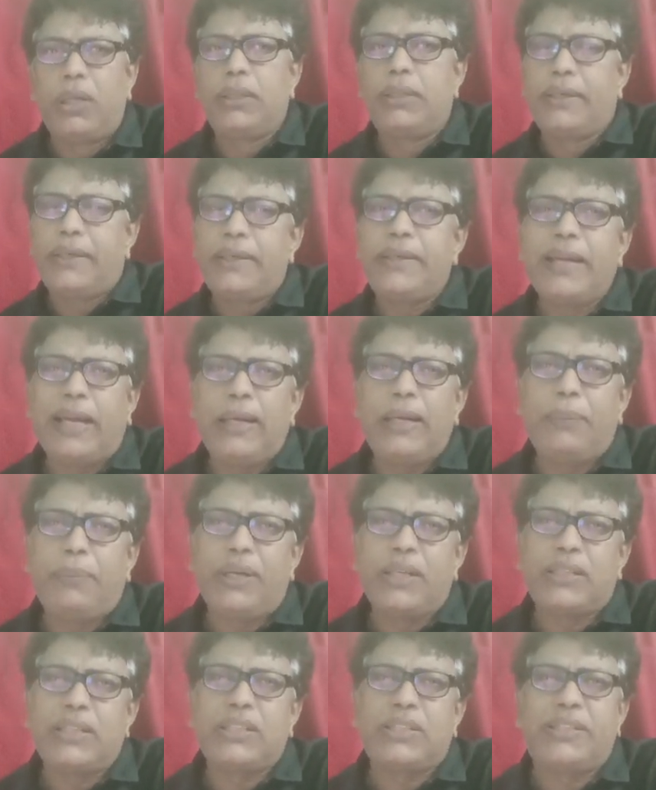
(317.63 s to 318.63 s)
daily
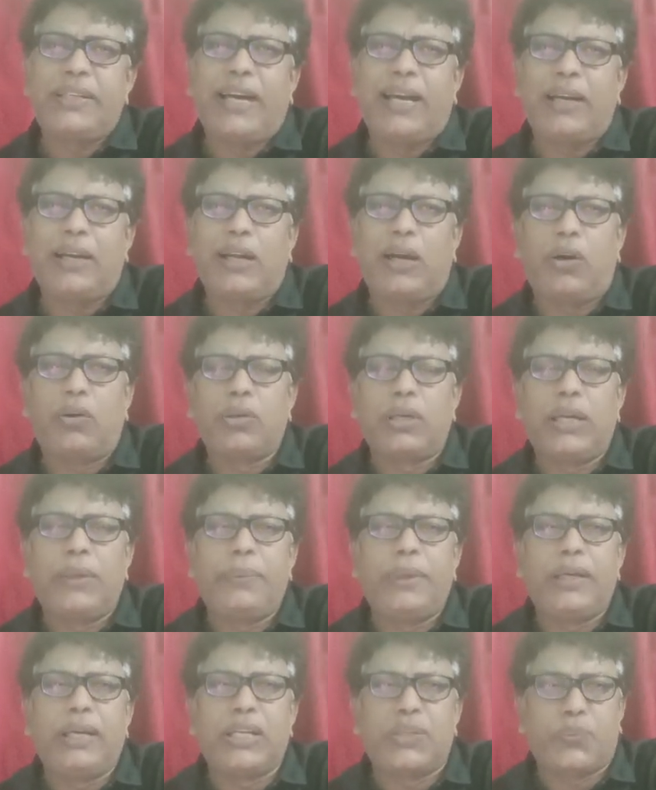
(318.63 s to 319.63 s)
basis, they are now
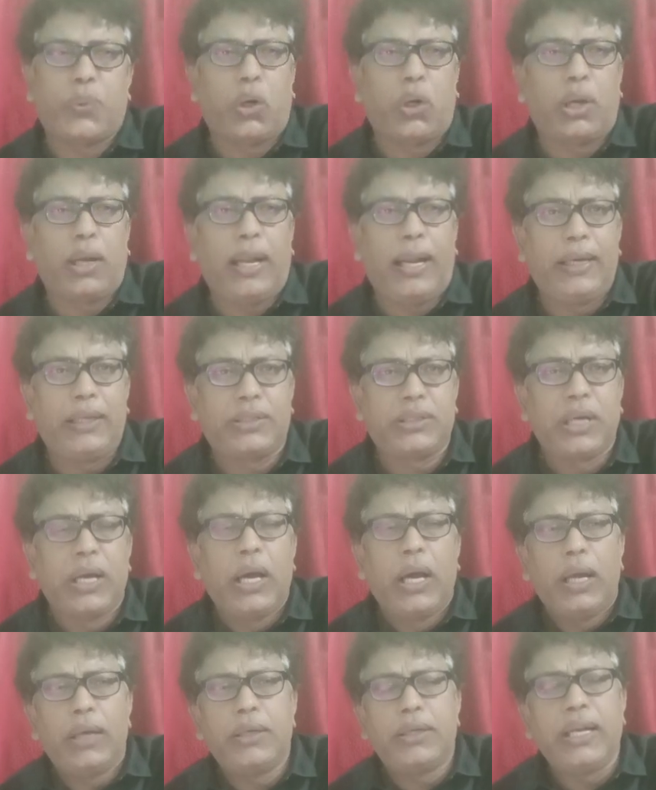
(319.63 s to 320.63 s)
giving spotlights
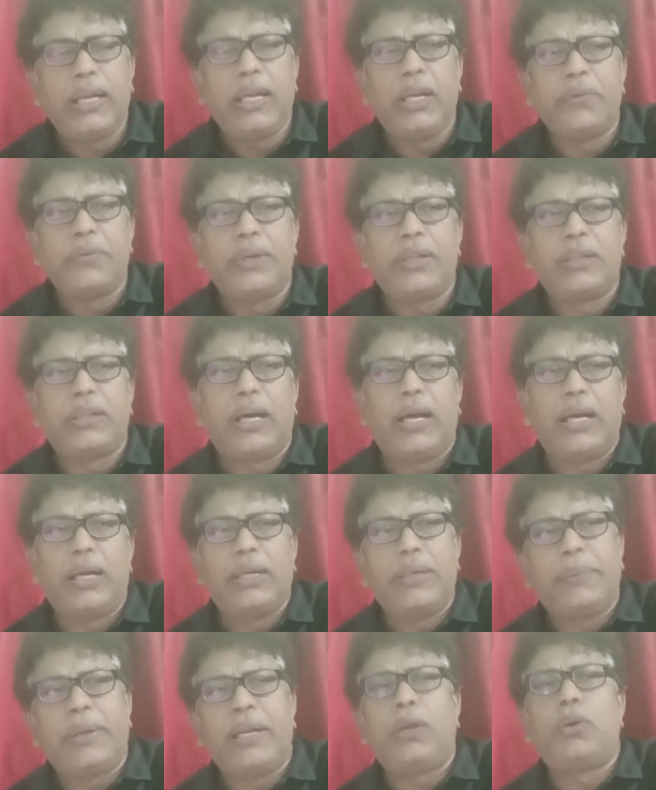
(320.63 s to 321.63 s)
dealing with the
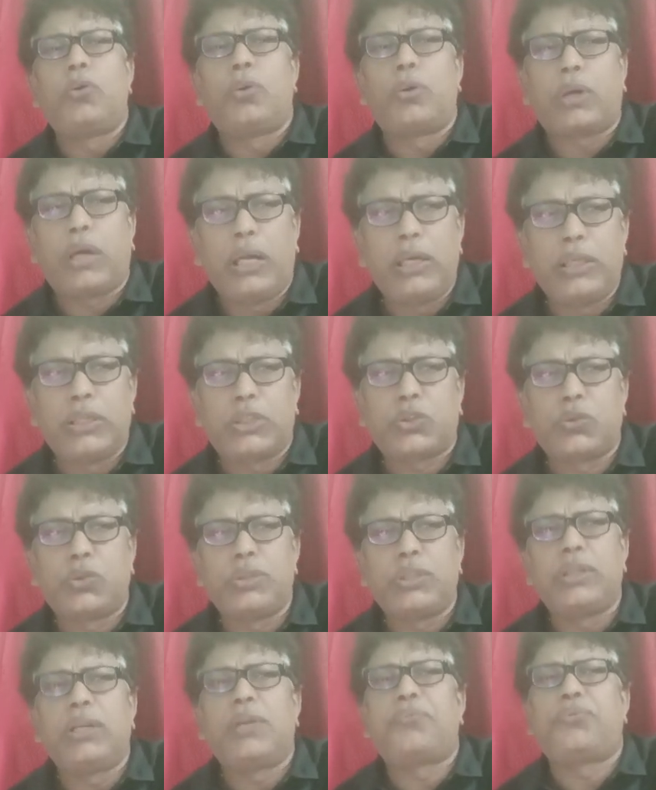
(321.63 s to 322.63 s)
even local issues
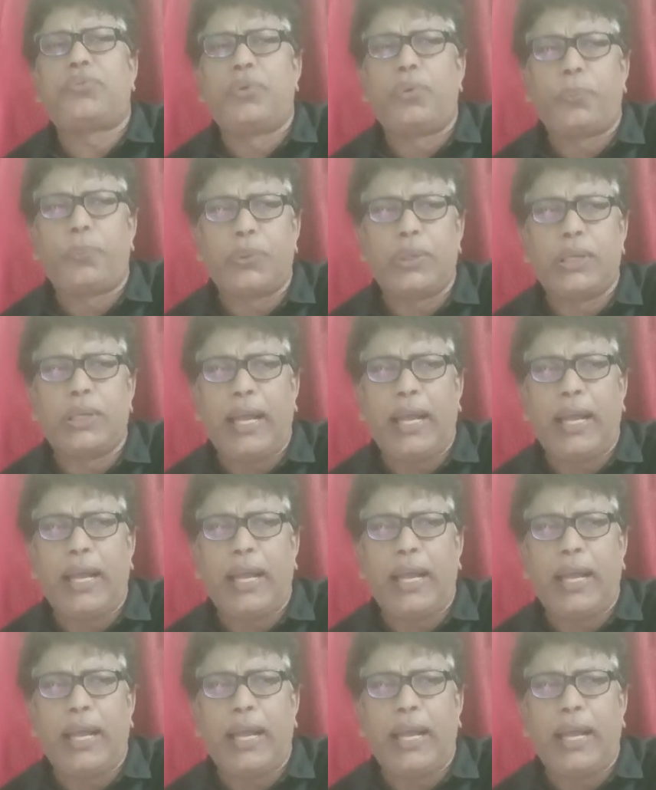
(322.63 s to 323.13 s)
in a full page.